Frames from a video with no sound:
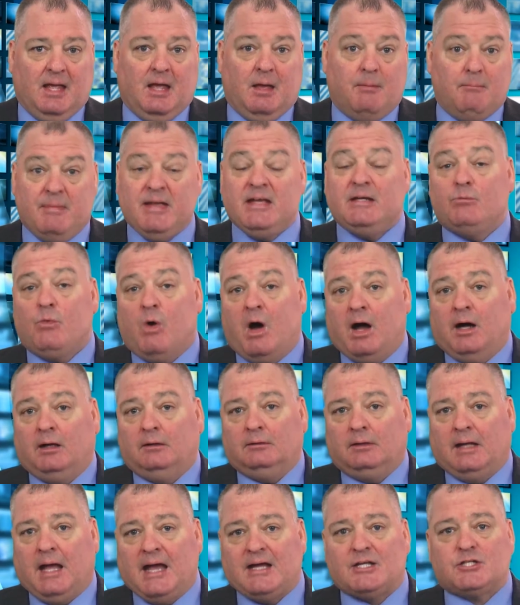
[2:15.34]

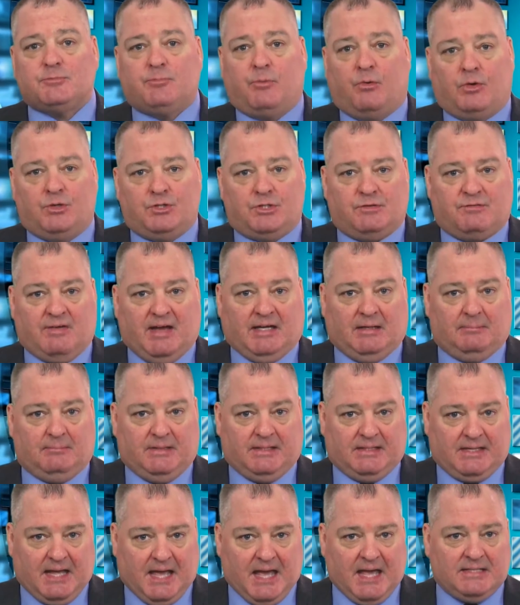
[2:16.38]
Meanwhile, Export
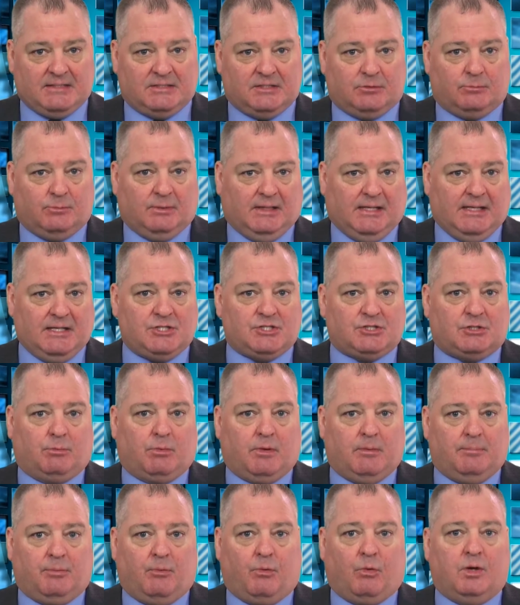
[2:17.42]
Development Canada released a
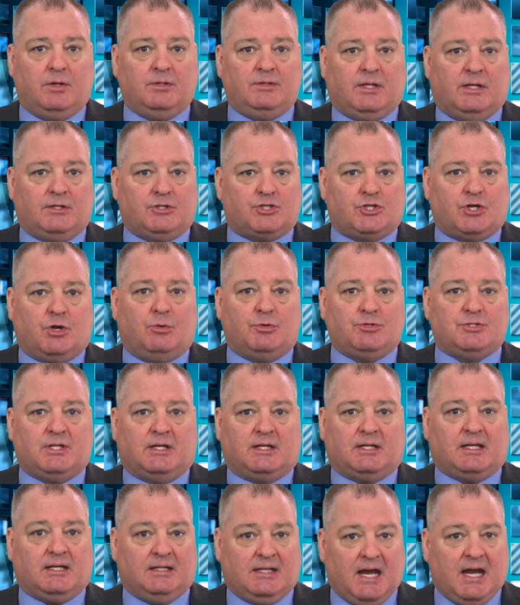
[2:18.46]
report that shows
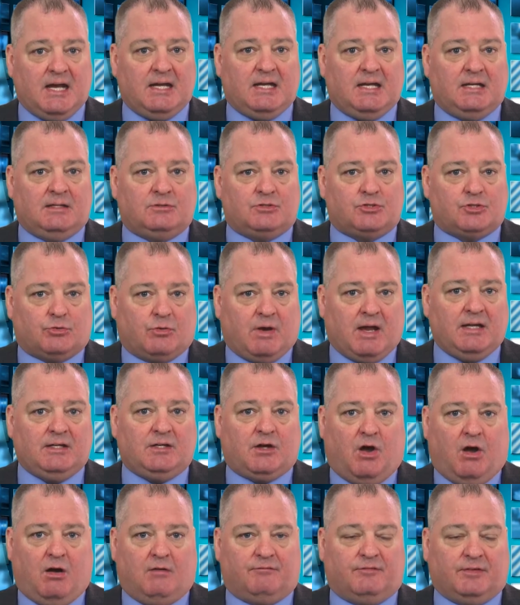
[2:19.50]
that Canadian trade
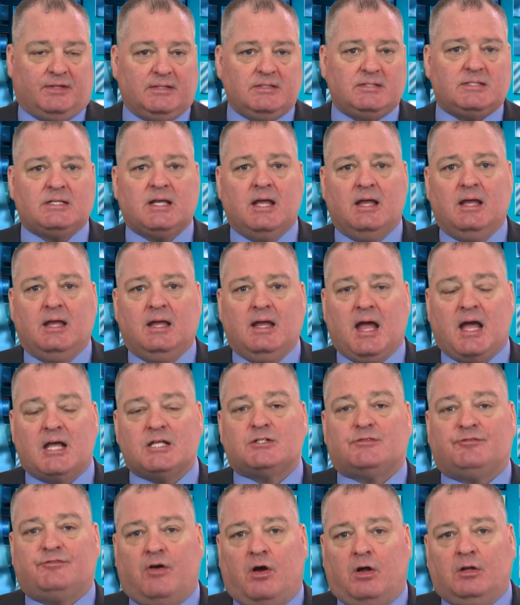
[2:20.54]
confidence
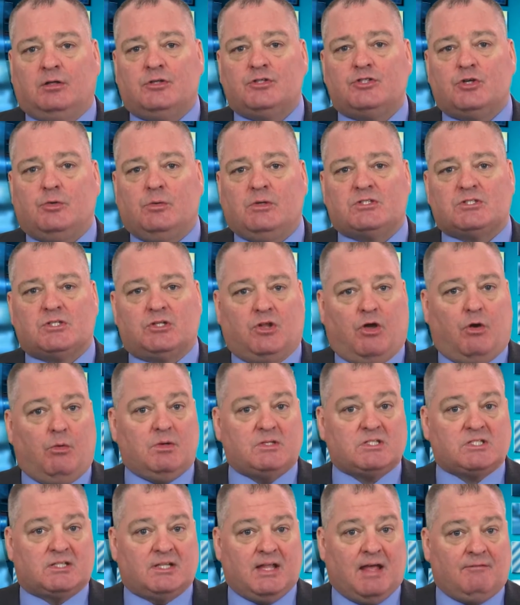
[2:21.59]
has fallen to its
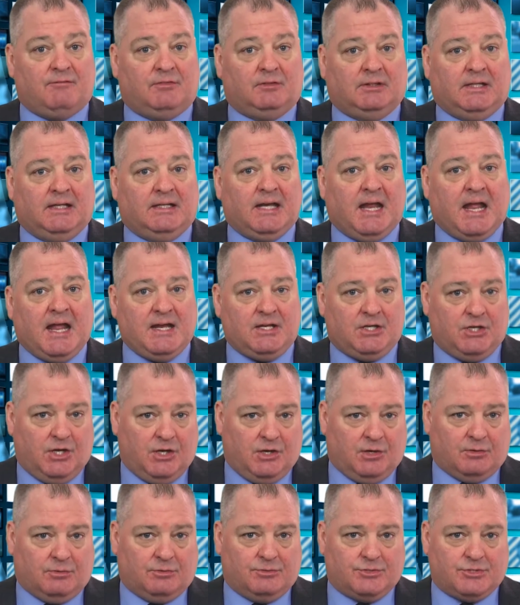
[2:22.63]
lowest level in 8
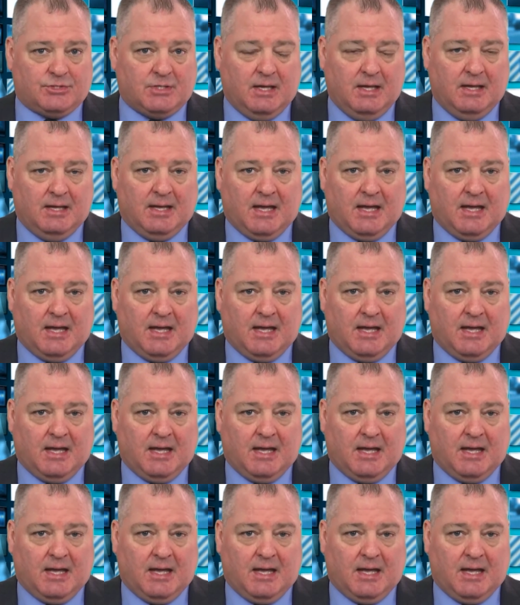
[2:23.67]
years,